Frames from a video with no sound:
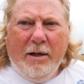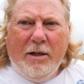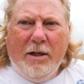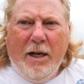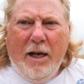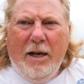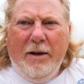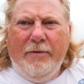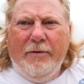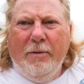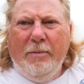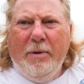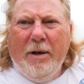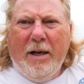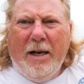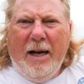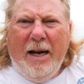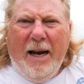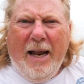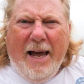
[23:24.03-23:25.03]
see from the
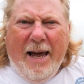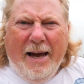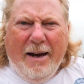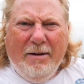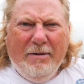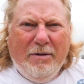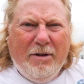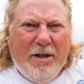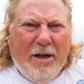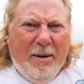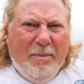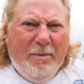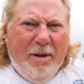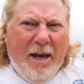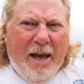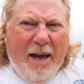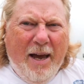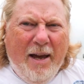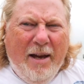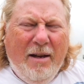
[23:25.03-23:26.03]
clouds up
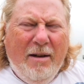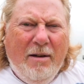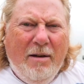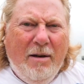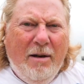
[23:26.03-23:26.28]
there